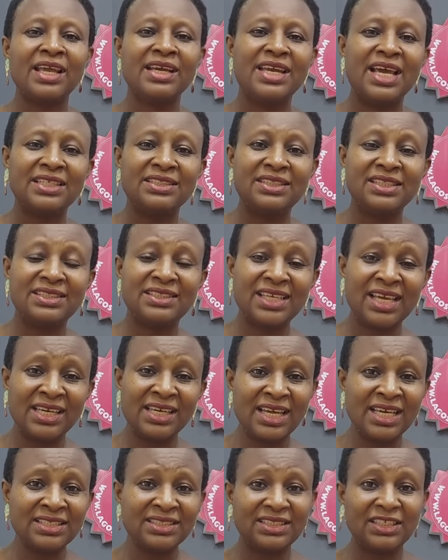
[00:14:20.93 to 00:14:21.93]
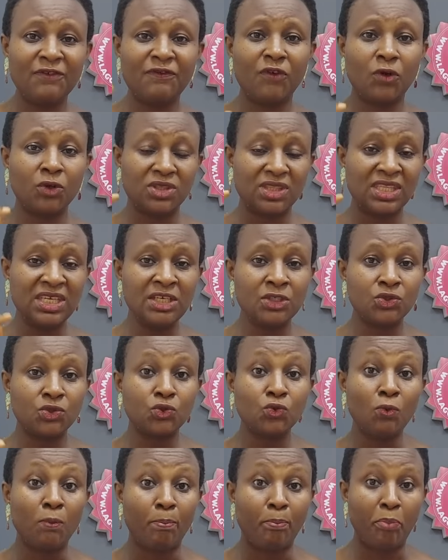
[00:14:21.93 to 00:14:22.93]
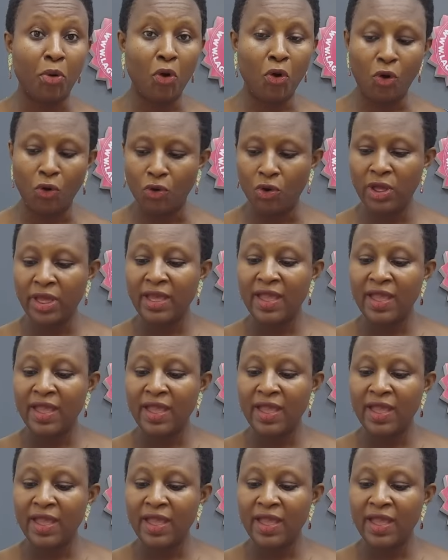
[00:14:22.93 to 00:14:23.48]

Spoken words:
There's the tendency for things to pop,